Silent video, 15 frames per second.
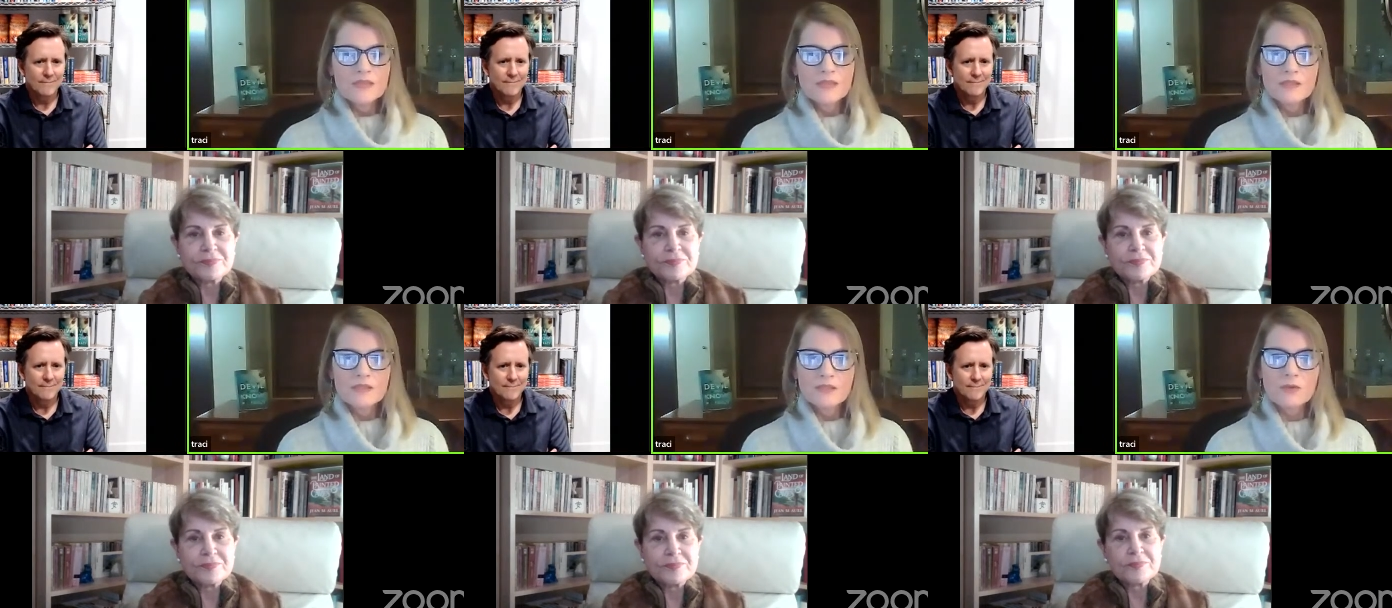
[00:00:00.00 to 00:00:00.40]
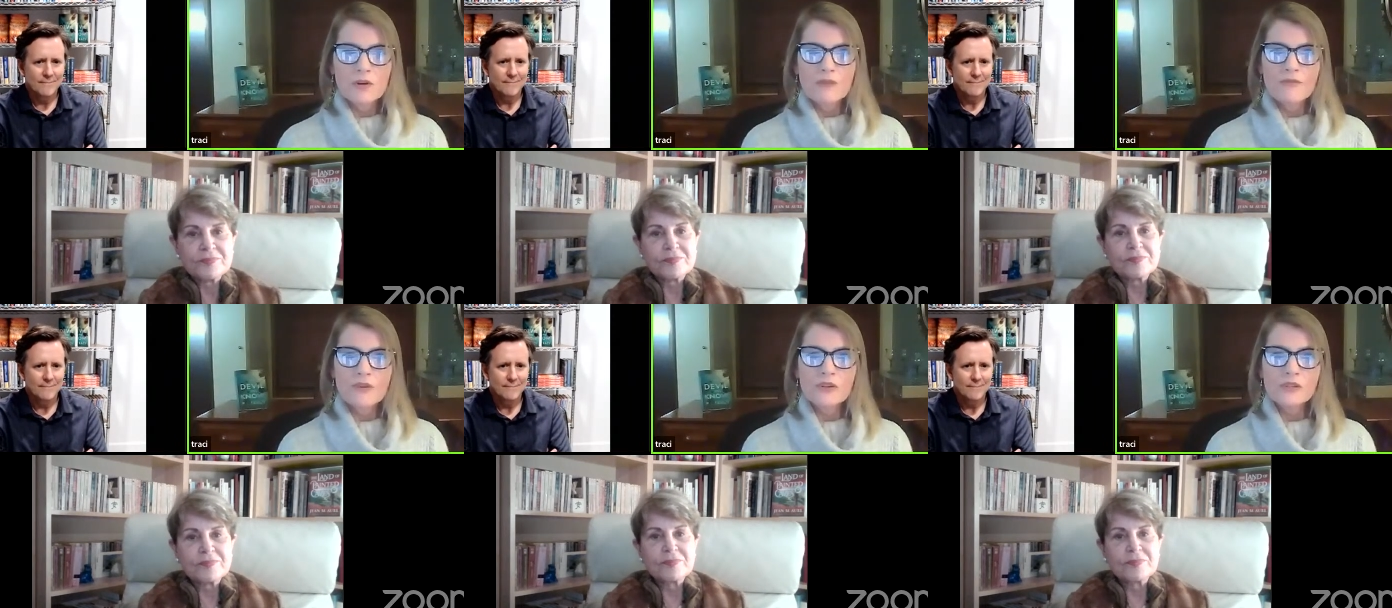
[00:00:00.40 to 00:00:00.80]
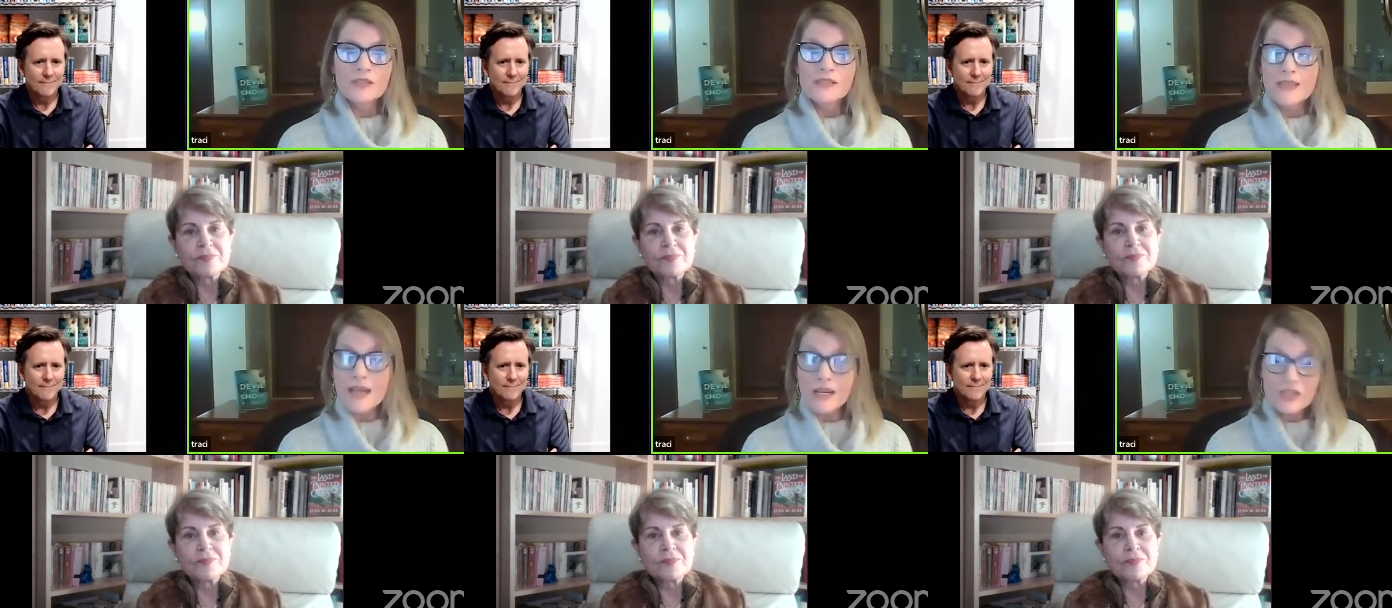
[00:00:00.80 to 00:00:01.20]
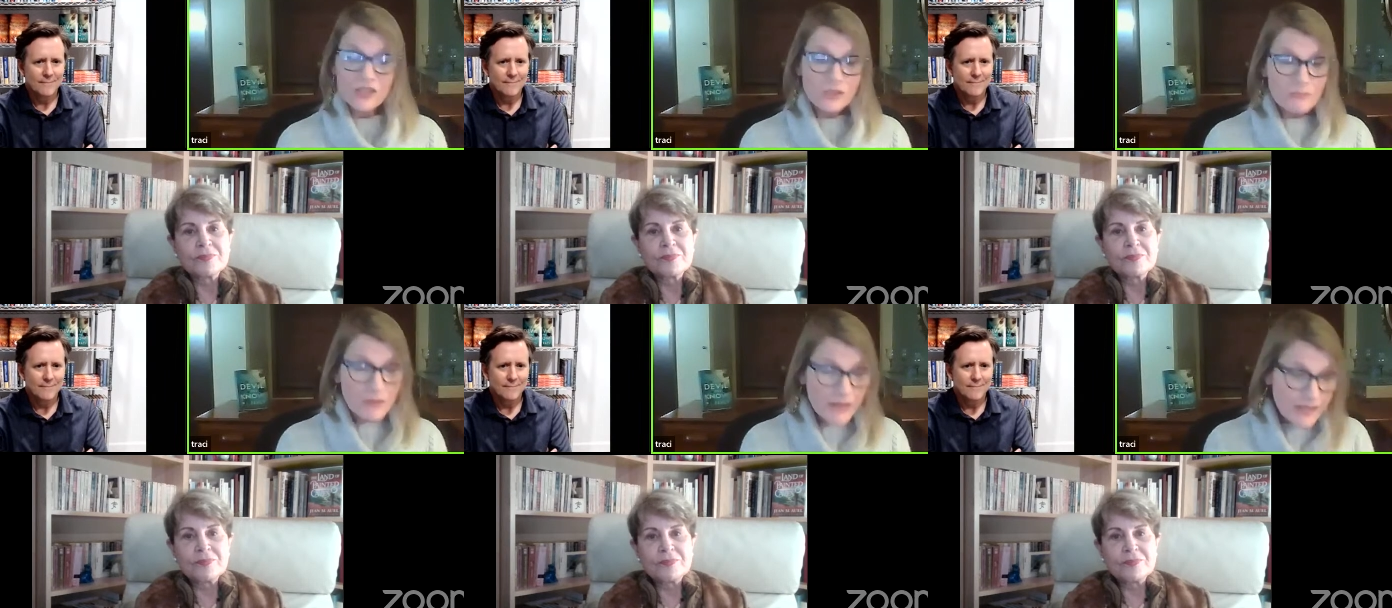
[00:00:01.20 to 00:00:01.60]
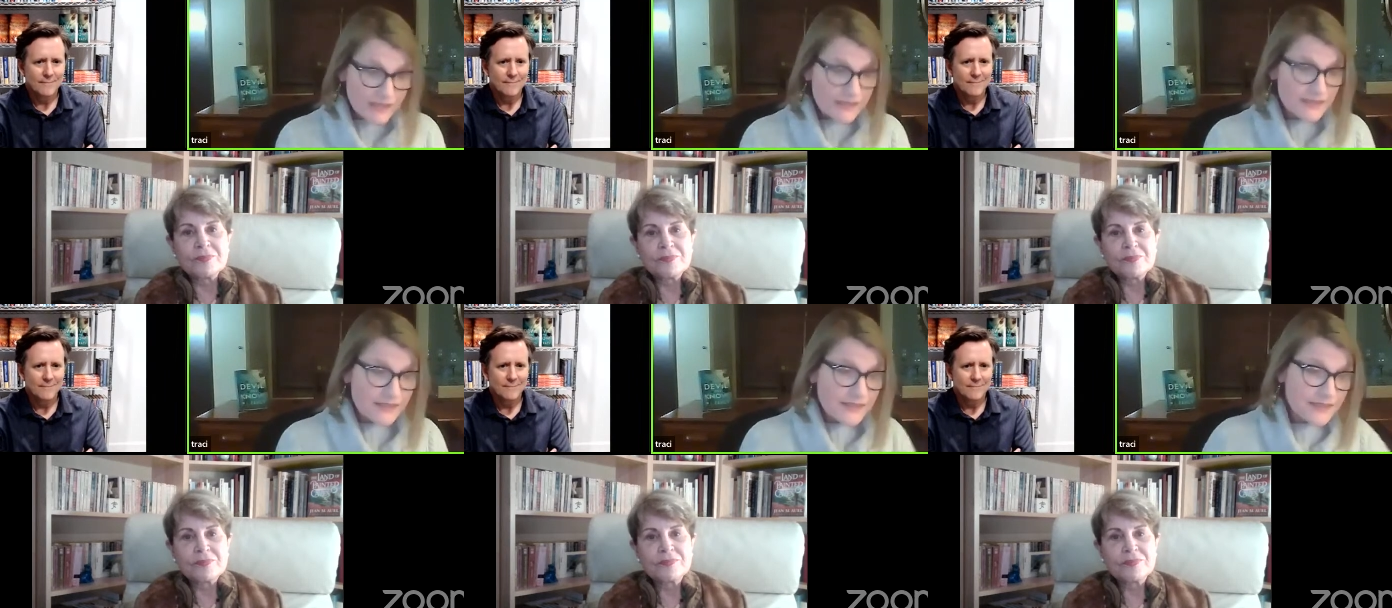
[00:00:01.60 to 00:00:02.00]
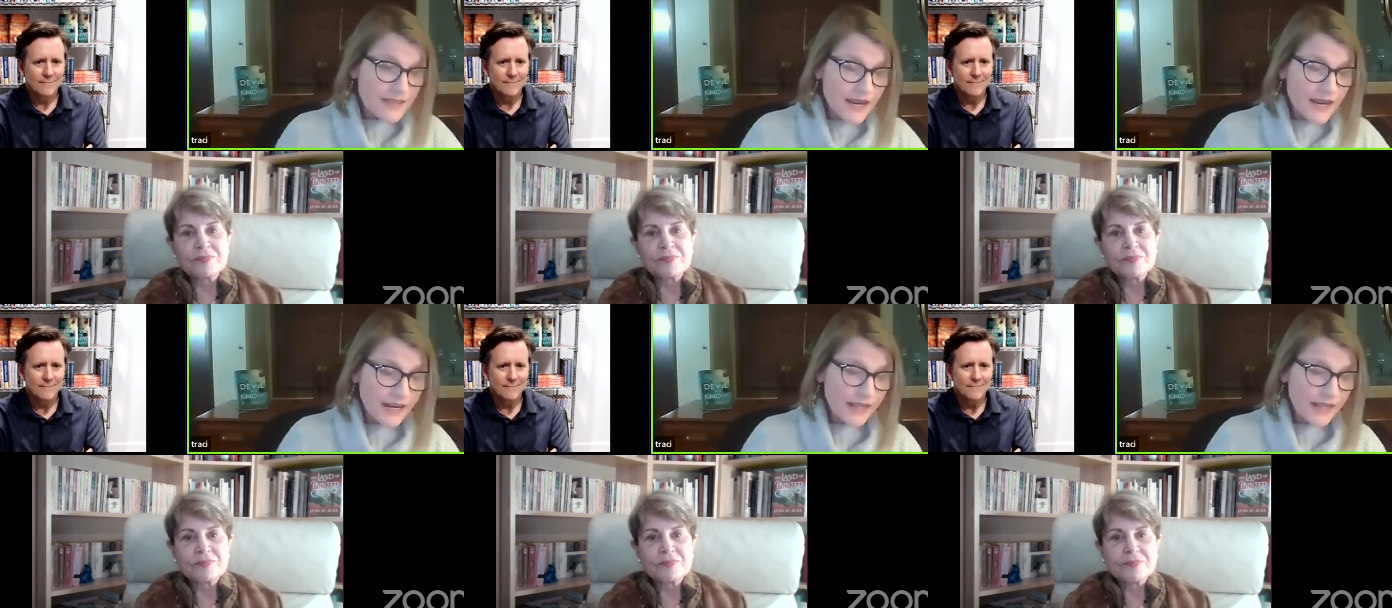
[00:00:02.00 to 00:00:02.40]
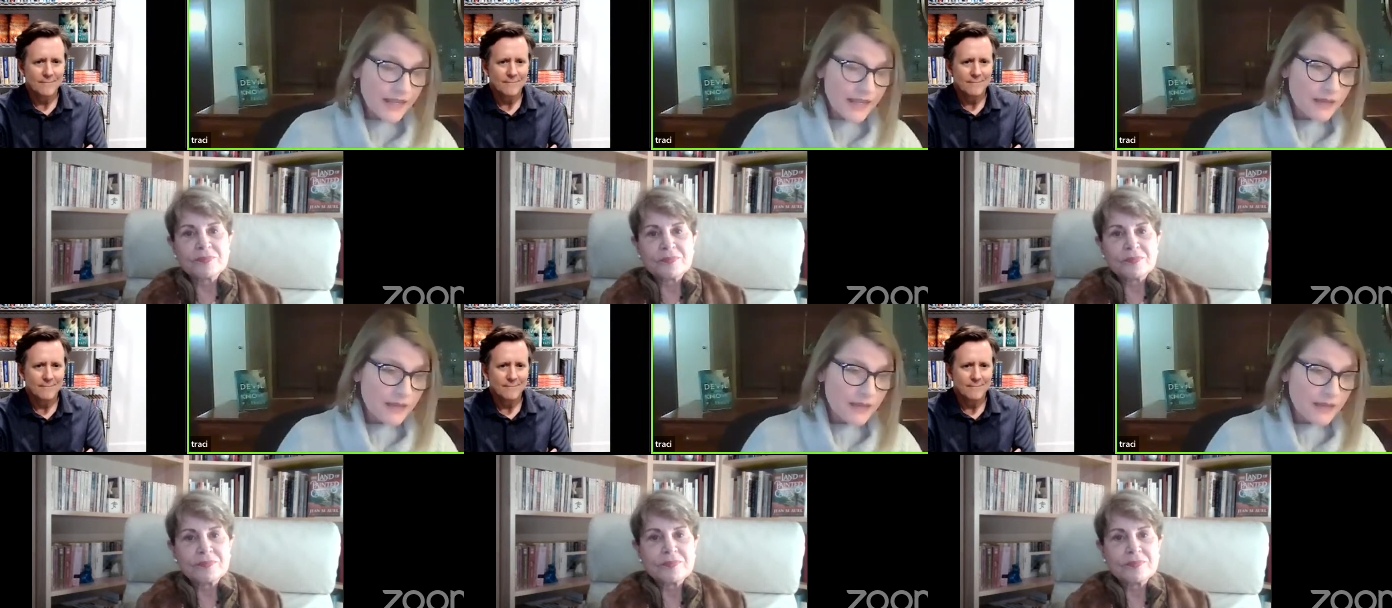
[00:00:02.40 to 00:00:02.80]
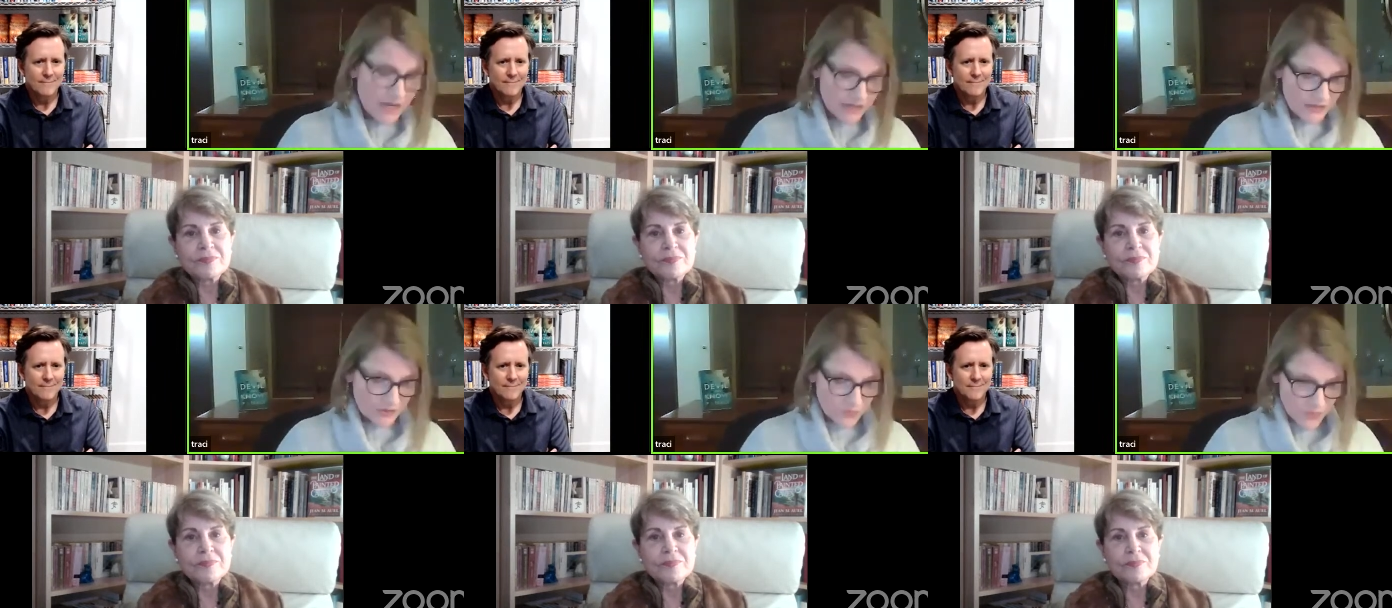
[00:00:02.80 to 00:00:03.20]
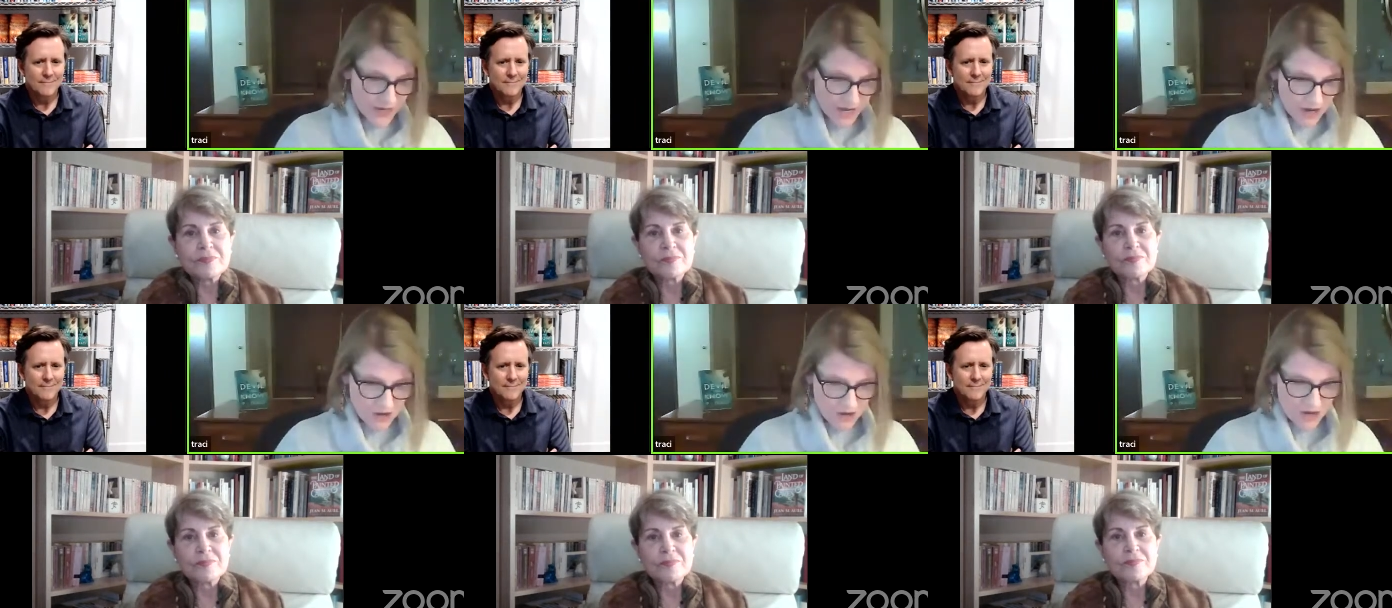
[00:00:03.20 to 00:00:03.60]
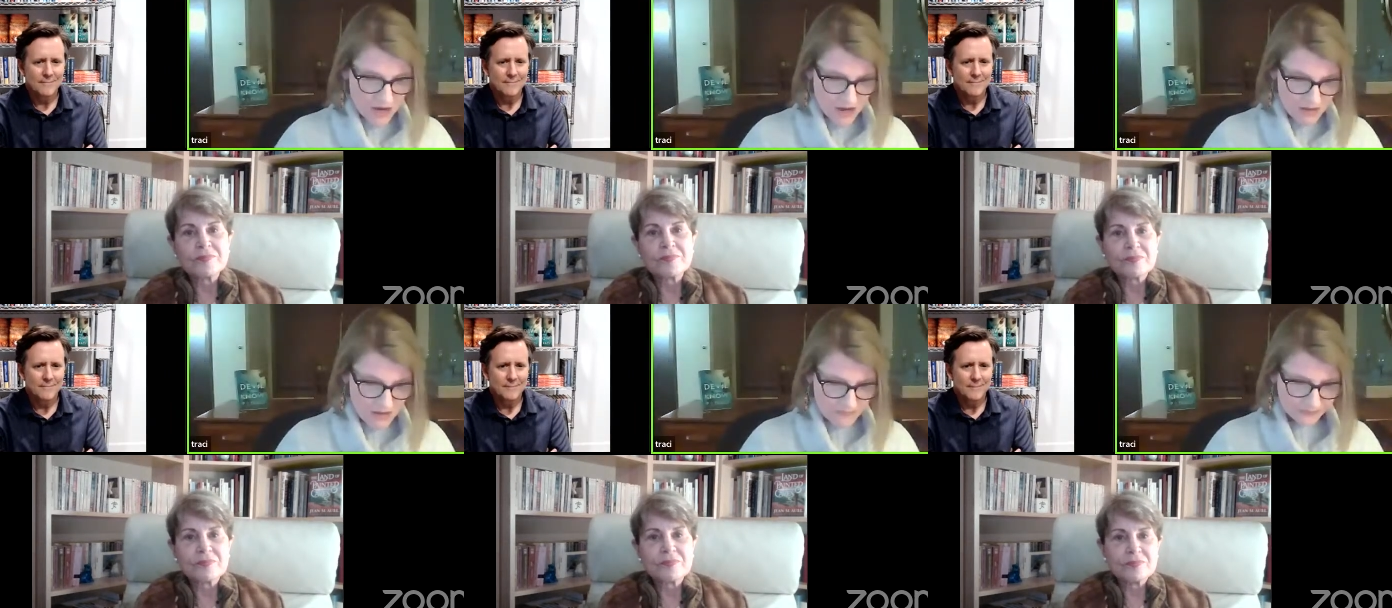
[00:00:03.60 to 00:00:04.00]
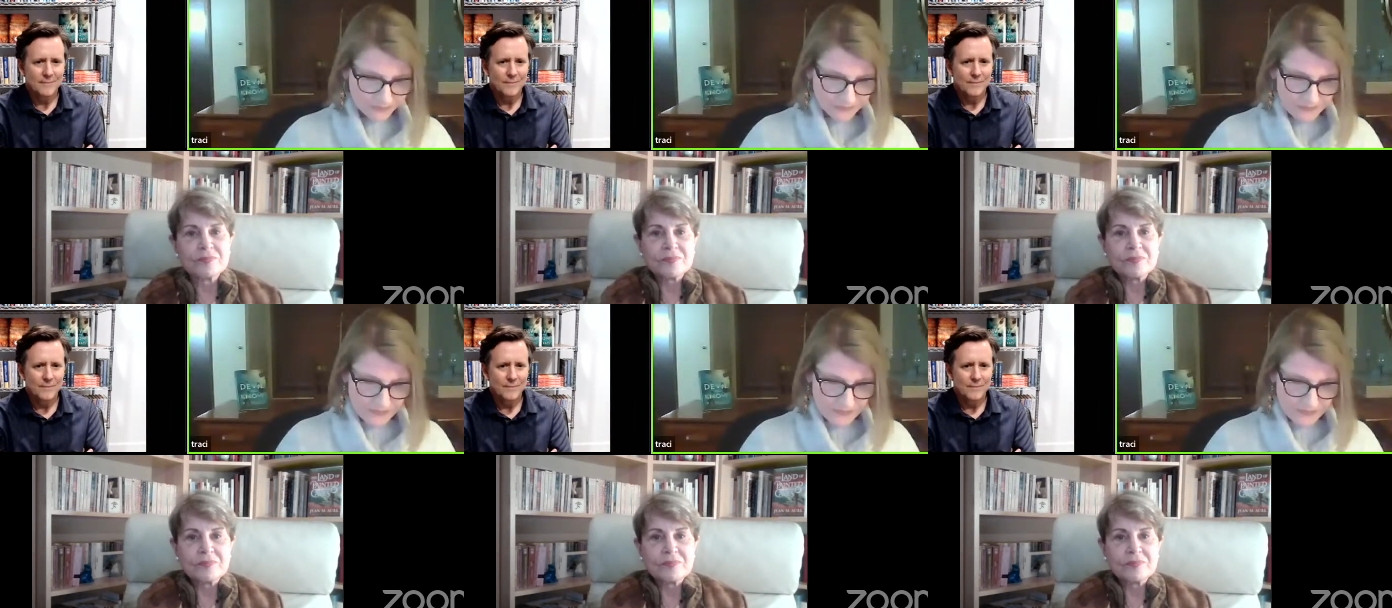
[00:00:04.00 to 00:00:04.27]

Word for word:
Speaker 1: sort of early stages, but it's exciting because we are um,